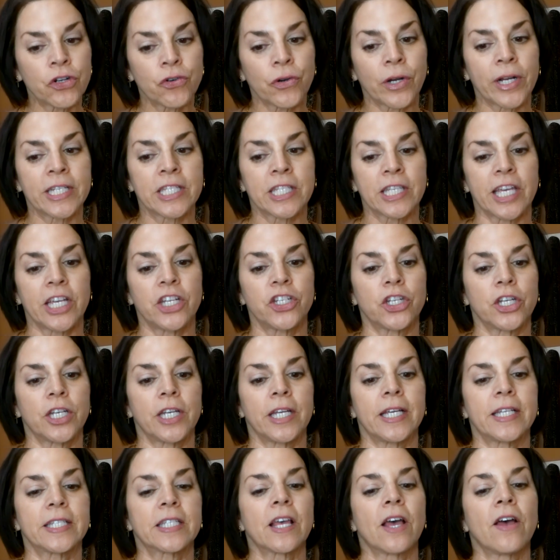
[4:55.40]
Translation
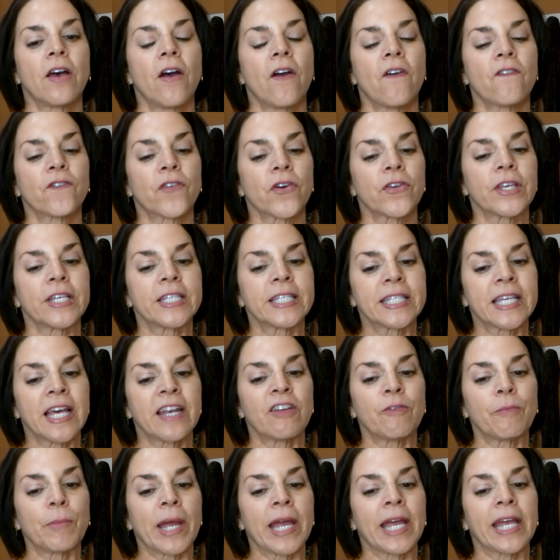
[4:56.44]
is, For the Son
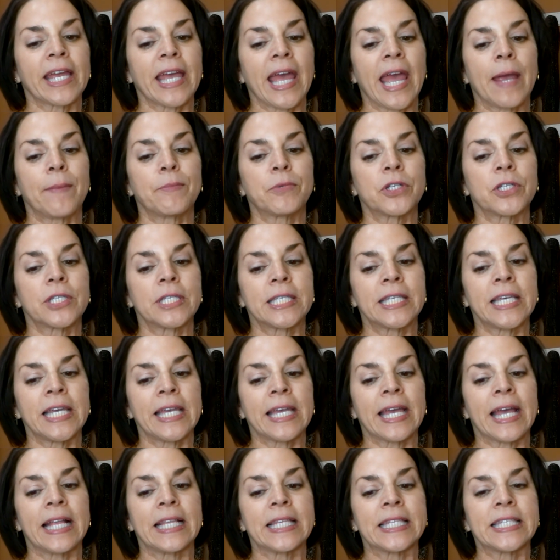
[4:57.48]
of Man came to
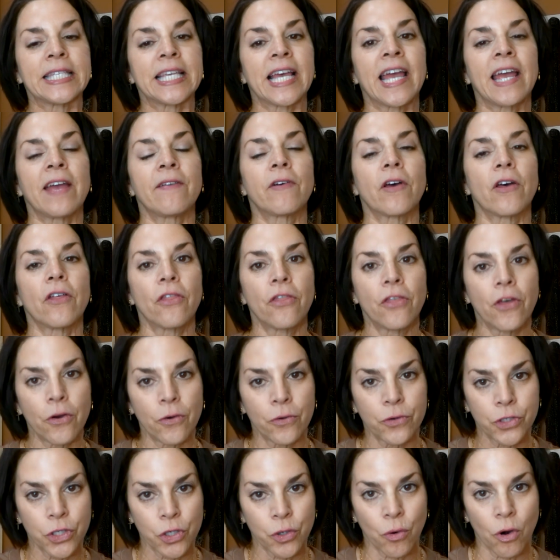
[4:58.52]
seek and save
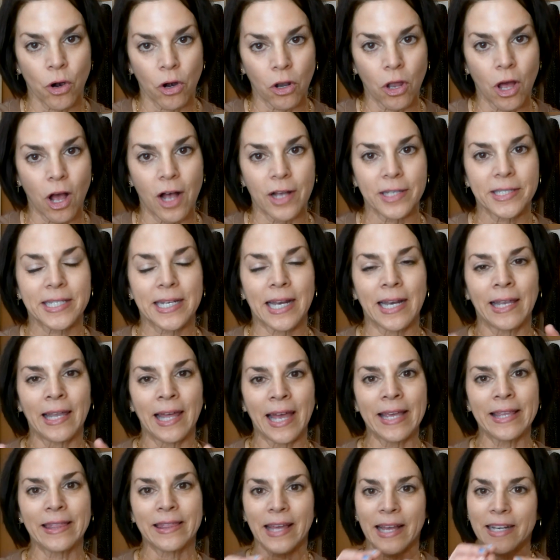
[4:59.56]
those who are lost. And I
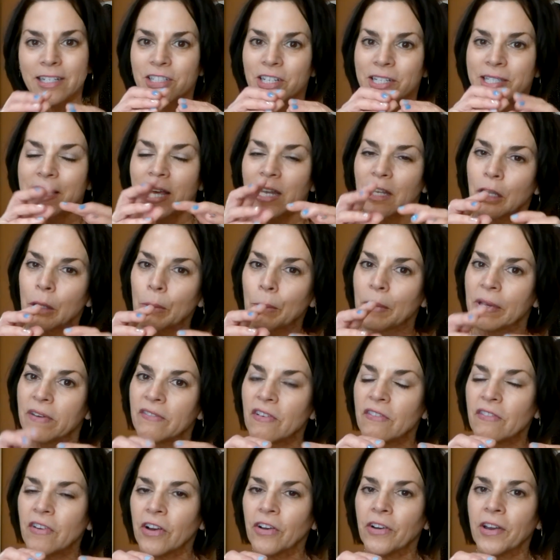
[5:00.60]
like that, just that little bit of a
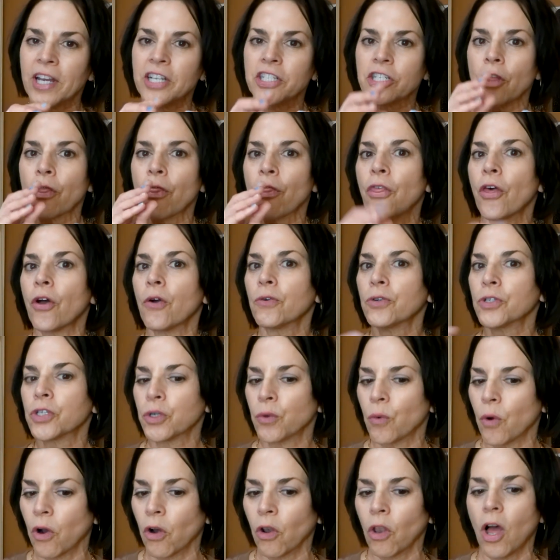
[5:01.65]
variation, those
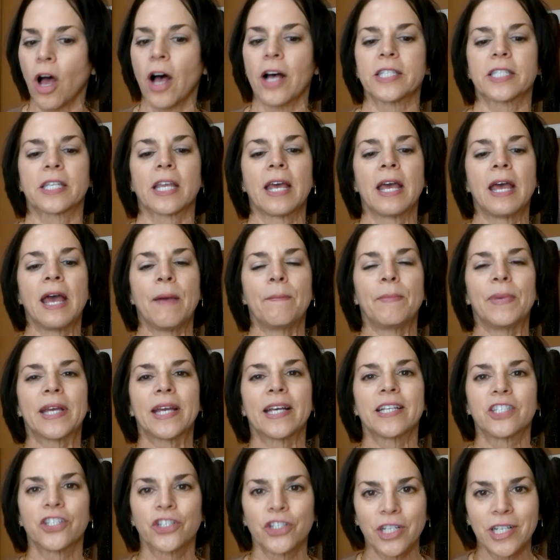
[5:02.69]
who are lost,
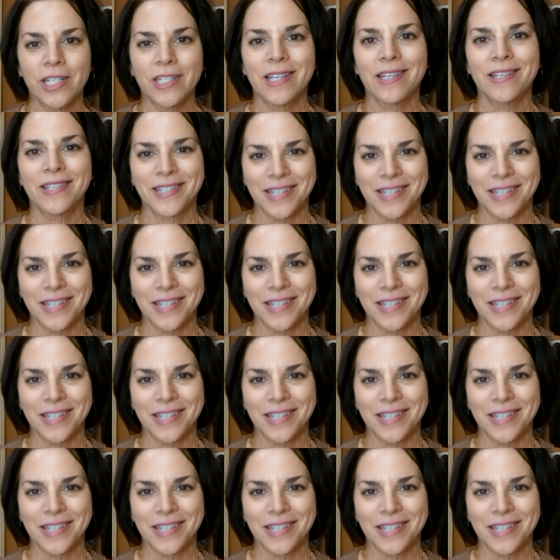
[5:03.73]
because Jesus